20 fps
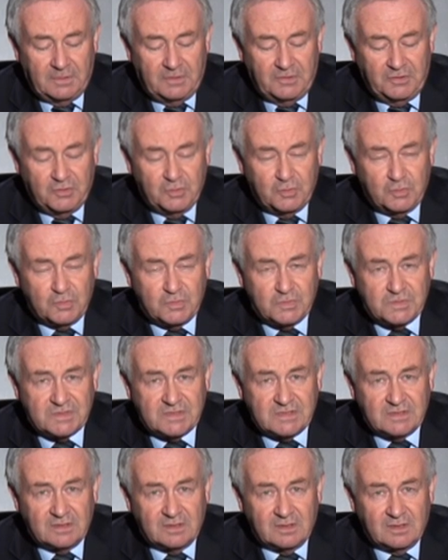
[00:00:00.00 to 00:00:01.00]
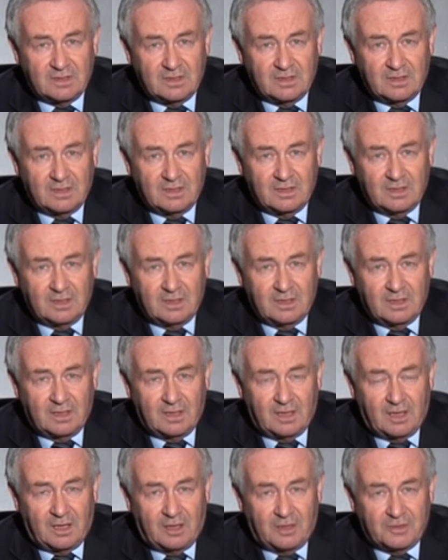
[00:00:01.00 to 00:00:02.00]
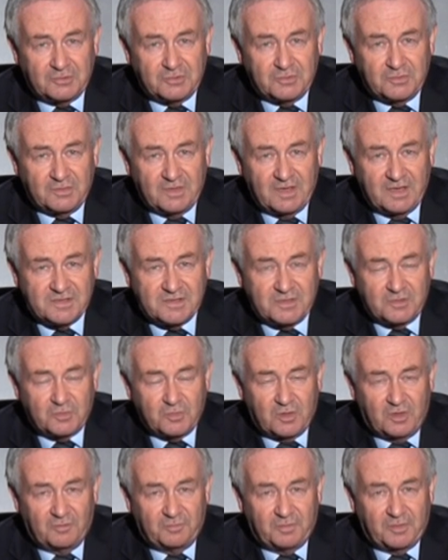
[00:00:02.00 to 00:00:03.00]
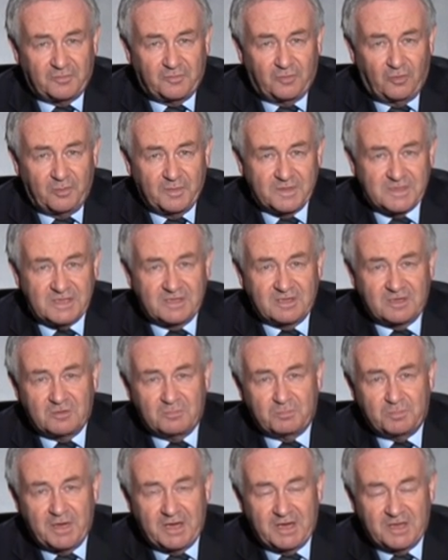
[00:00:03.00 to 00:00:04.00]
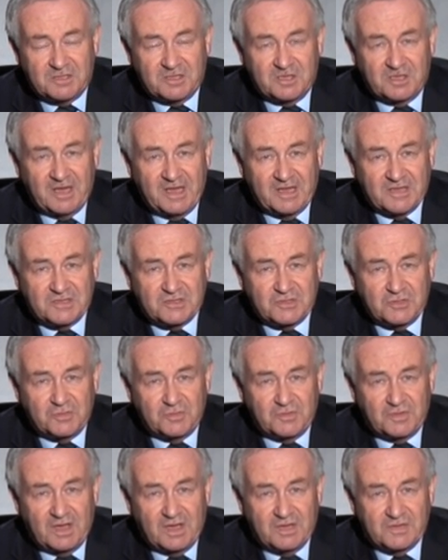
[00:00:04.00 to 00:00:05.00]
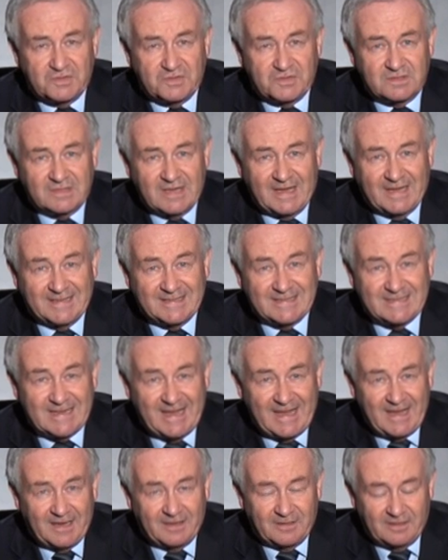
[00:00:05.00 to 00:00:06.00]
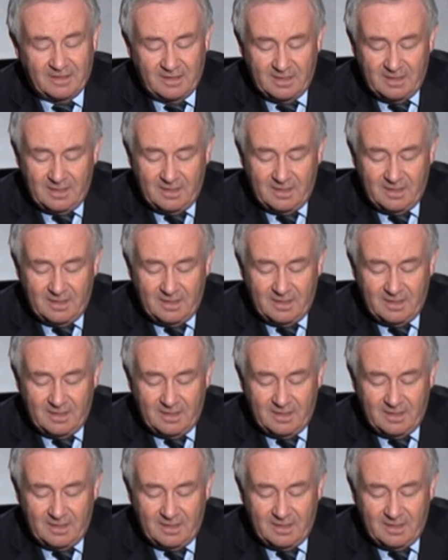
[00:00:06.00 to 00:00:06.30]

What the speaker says: used our 2012 performance and compared it against 2010,